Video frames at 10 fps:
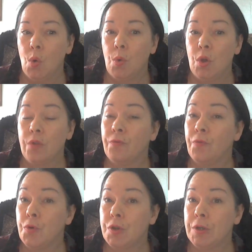which
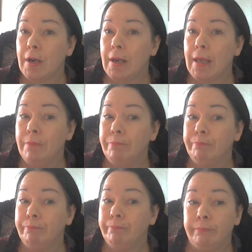unfortunately
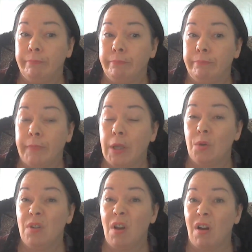they
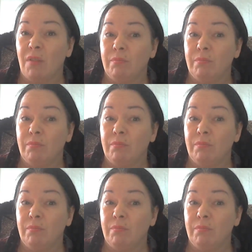could not.